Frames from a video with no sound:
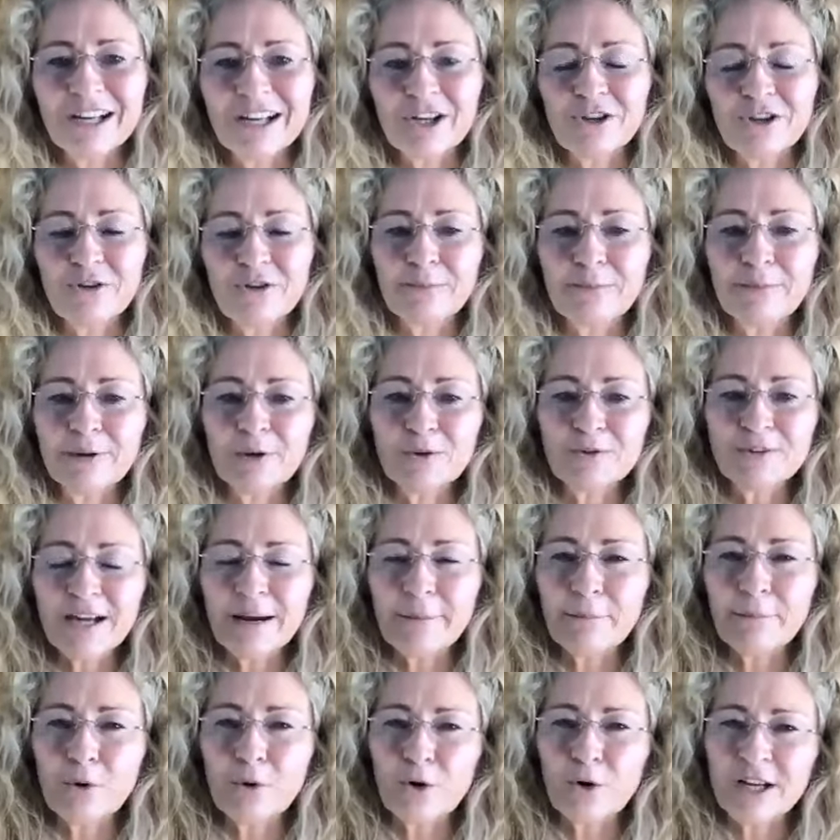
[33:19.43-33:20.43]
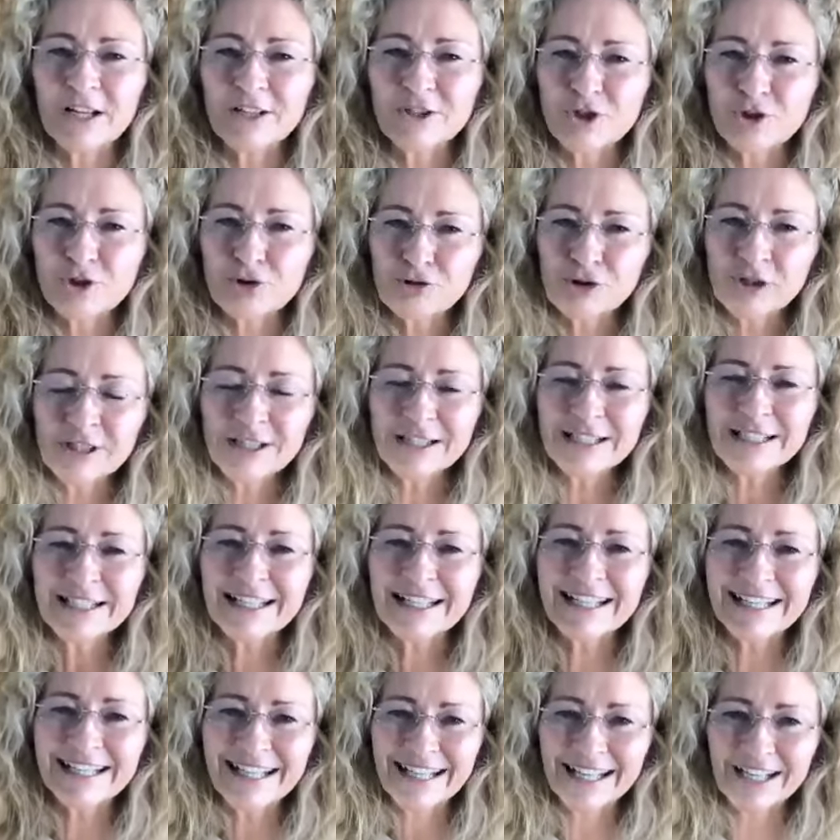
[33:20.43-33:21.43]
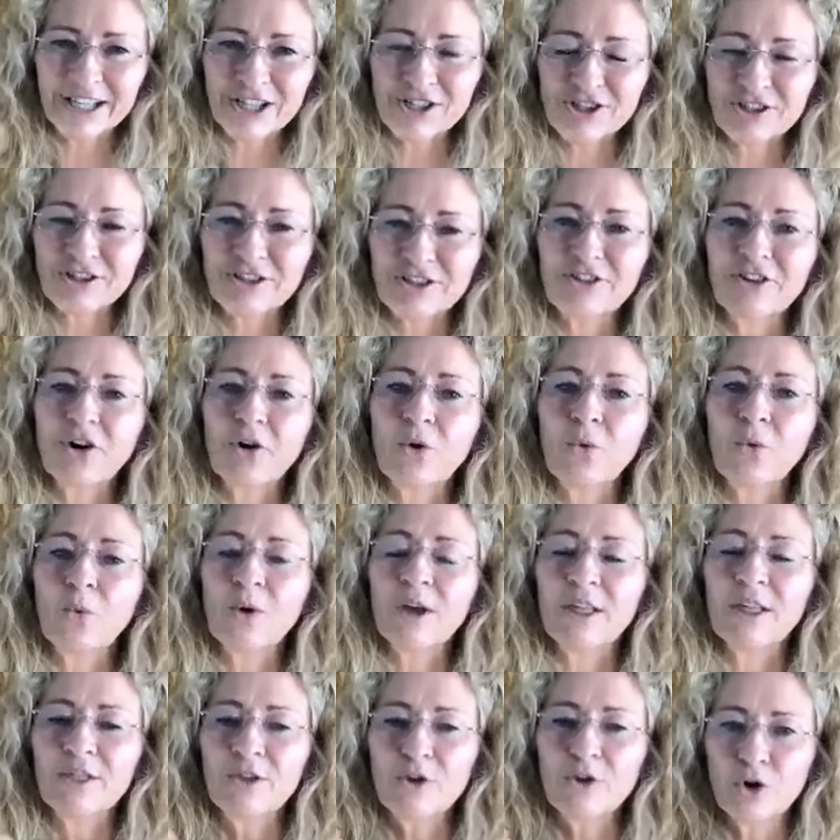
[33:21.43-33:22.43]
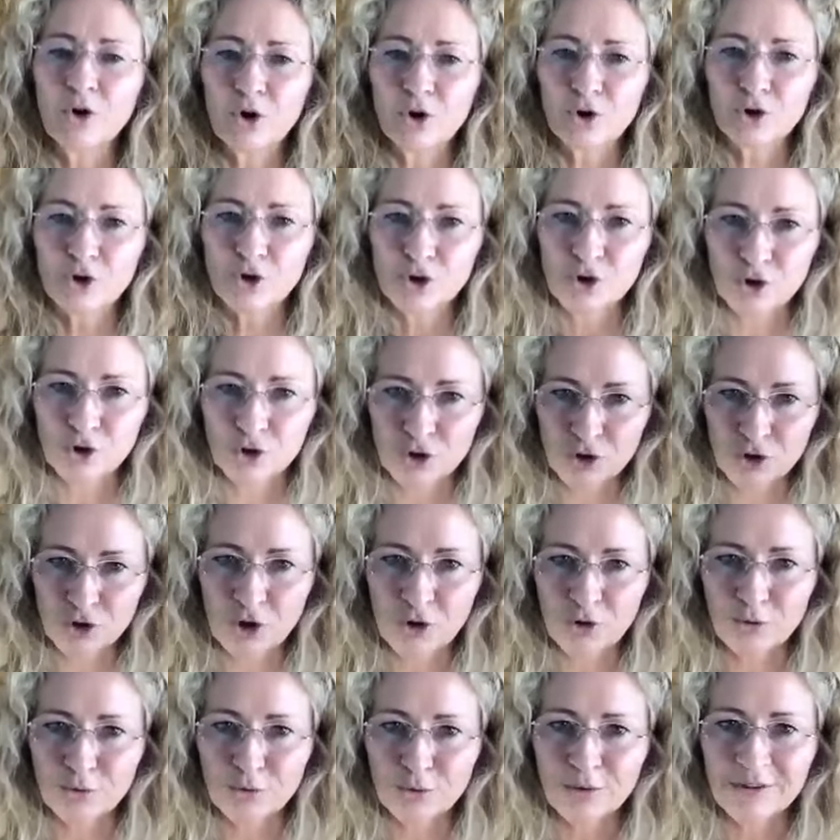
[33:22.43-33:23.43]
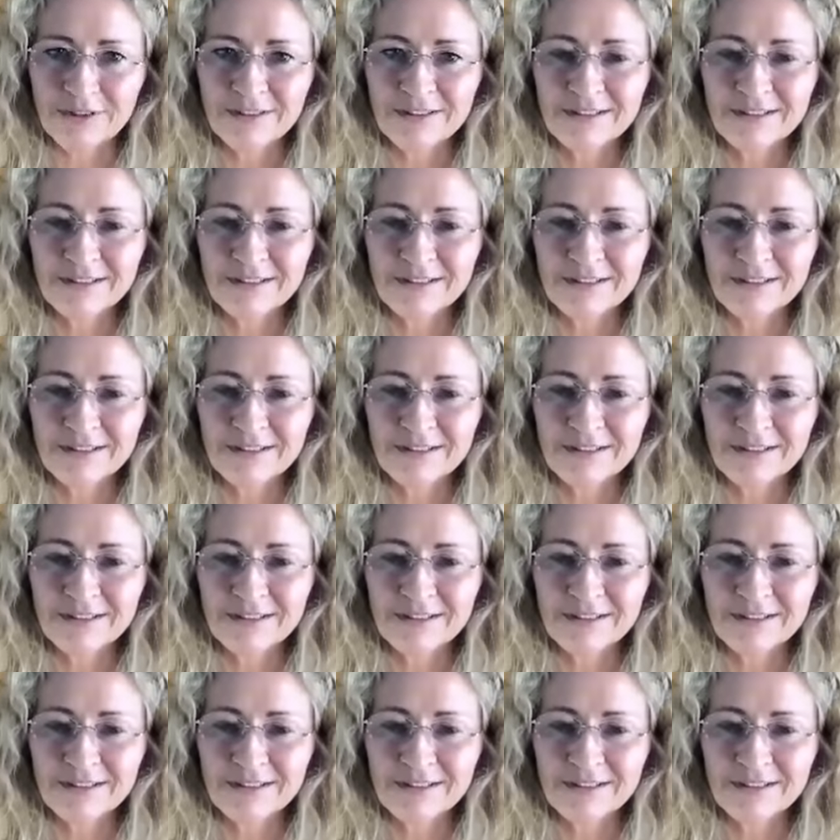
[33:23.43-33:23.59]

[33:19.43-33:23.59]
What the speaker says: you build that more stronger connection with your soul.